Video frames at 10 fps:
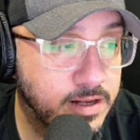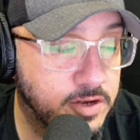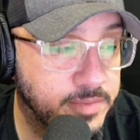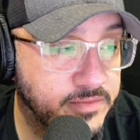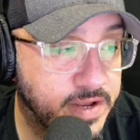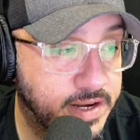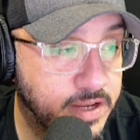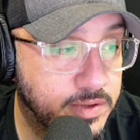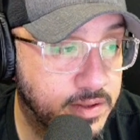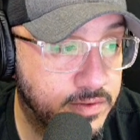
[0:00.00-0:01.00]
a little bit of a headache
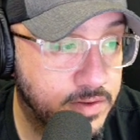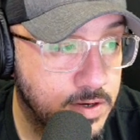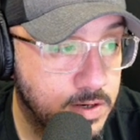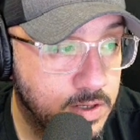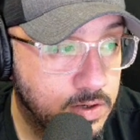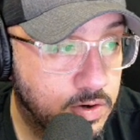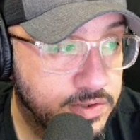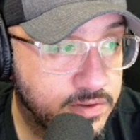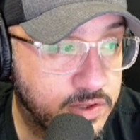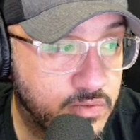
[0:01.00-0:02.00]
with this.
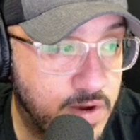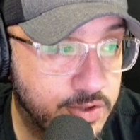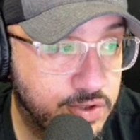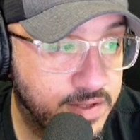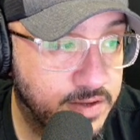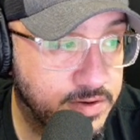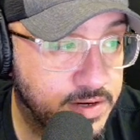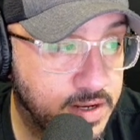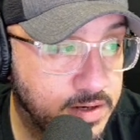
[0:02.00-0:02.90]
Also, the swatches here, they're not